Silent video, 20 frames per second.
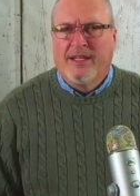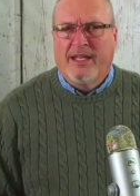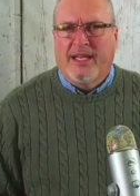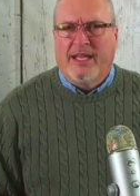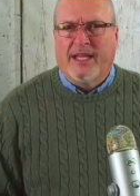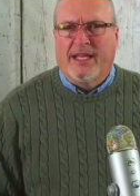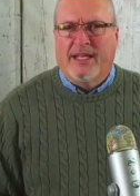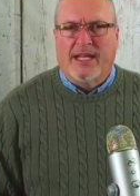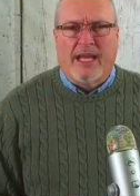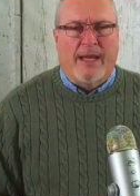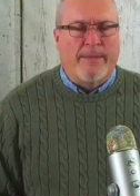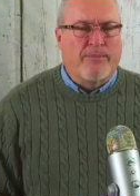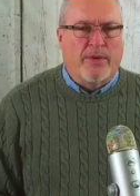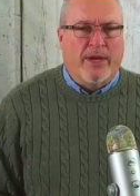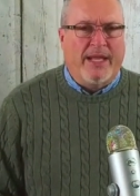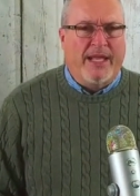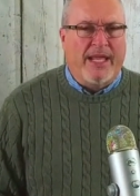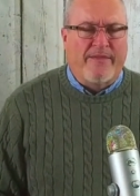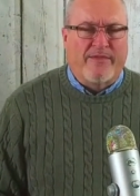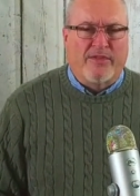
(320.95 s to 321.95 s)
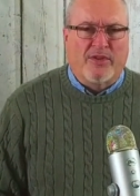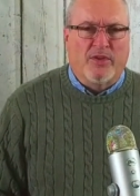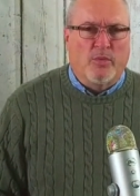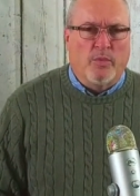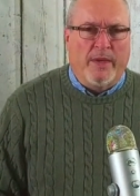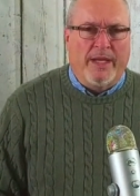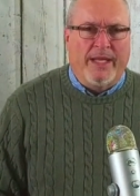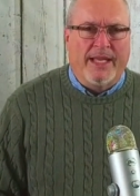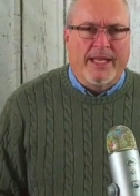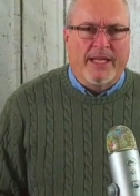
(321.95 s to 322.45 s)
And I pray you have a good
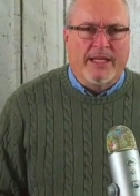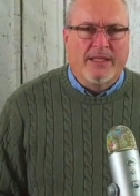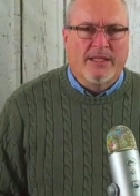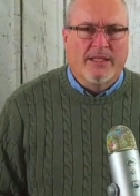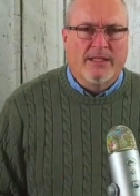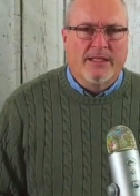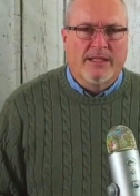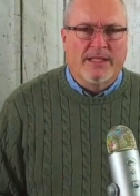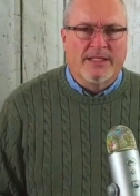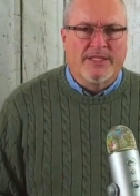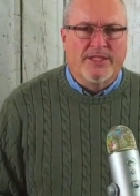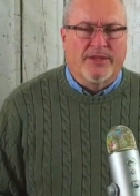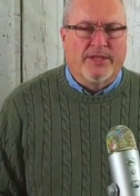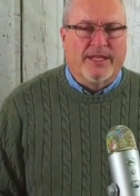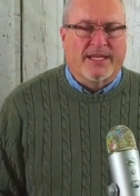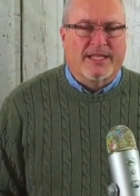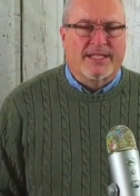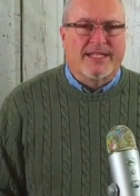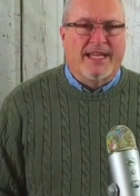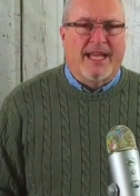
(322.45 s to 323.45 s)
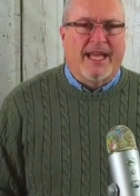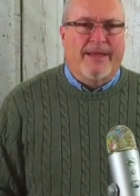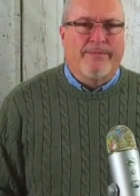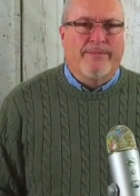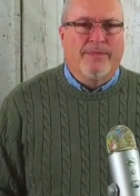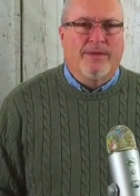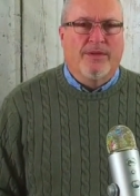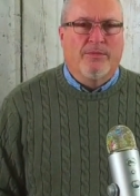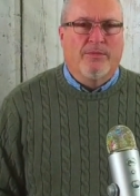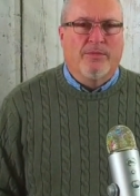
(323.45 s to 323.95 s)
weekend. Until next
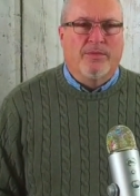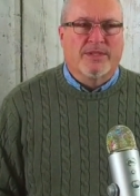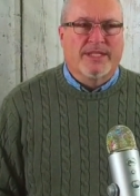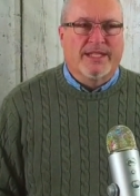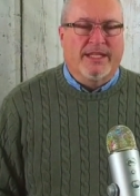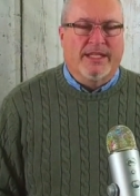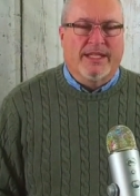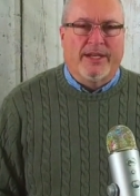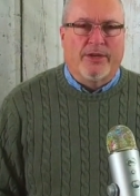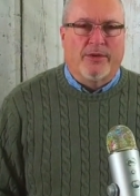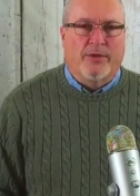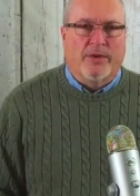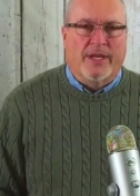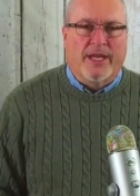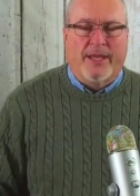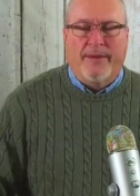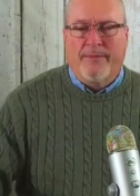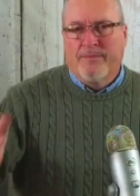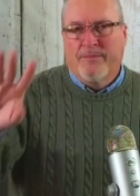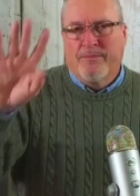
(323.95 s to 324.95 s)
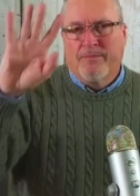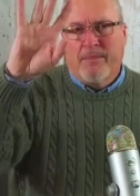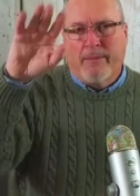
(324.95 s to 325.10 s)
time, we'll see you later, okay?